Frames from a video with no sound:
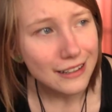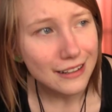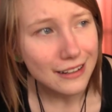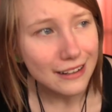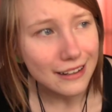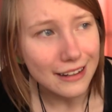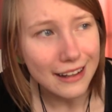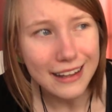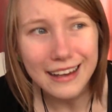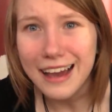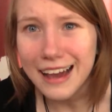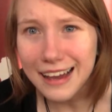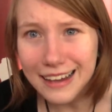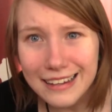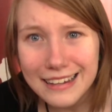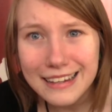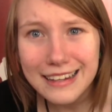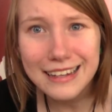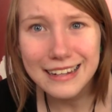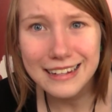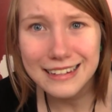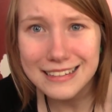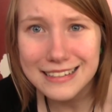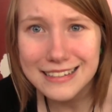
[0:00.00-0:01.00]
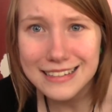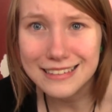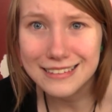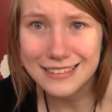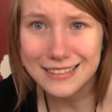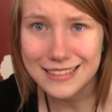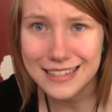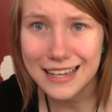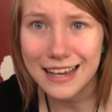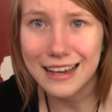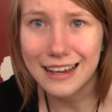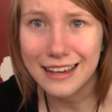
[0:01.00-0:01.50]
like, I can get into
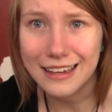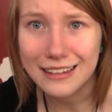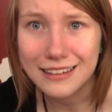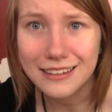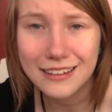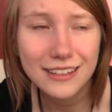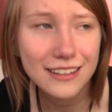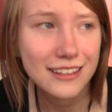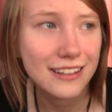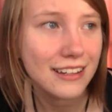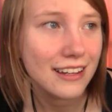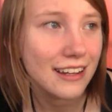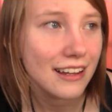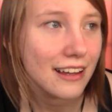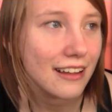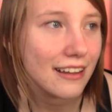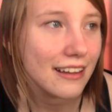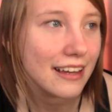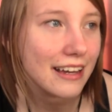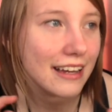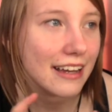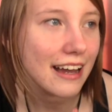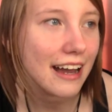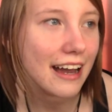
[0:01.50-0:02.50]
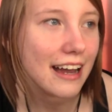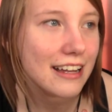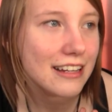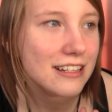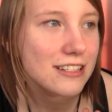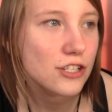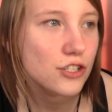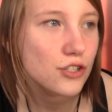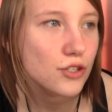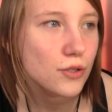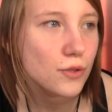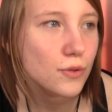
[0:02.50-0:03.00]
this guy. Like, I
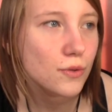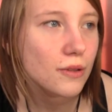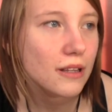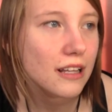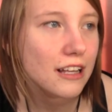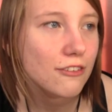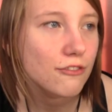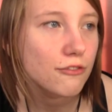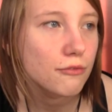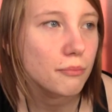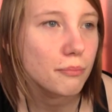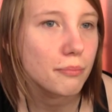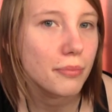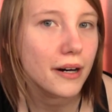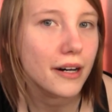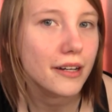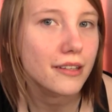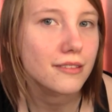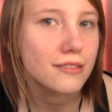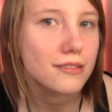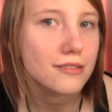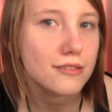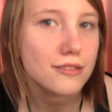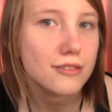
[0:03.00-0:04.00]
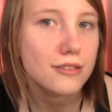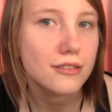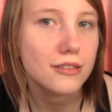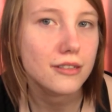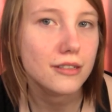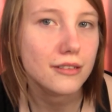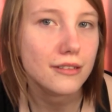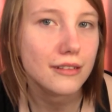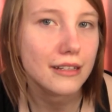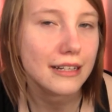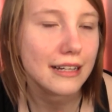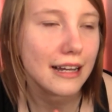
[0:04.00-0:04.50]
do love Buttons, too.
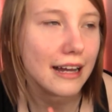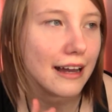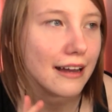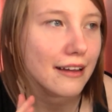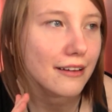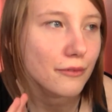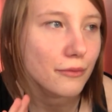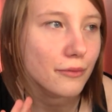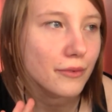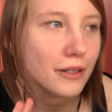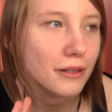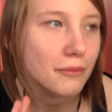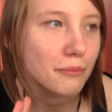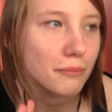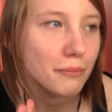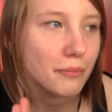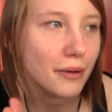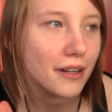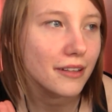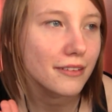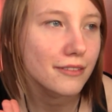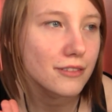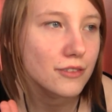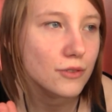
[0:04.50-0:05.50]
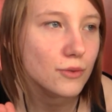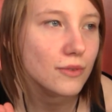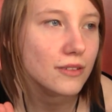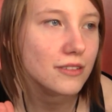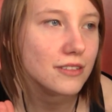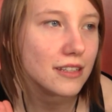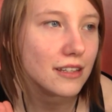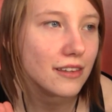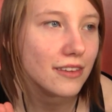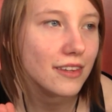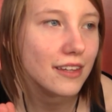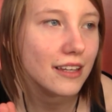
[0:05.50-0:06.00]
Like, when Buttons was
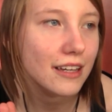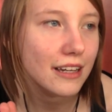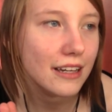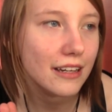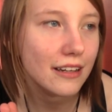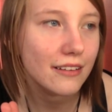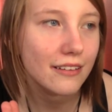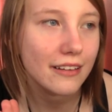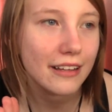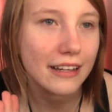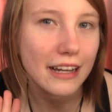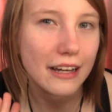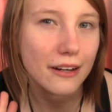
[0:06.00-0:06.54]
a thing, like, I